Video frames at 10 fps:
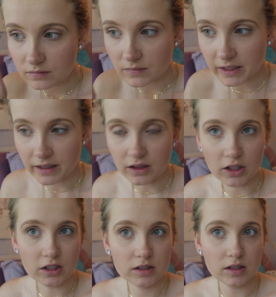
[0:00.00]
Like, it
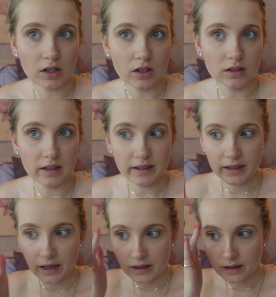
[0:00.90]
looks all like
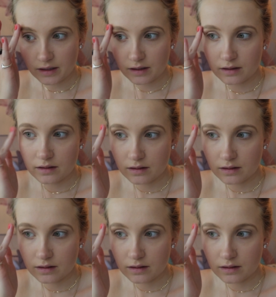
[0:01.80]
cakey.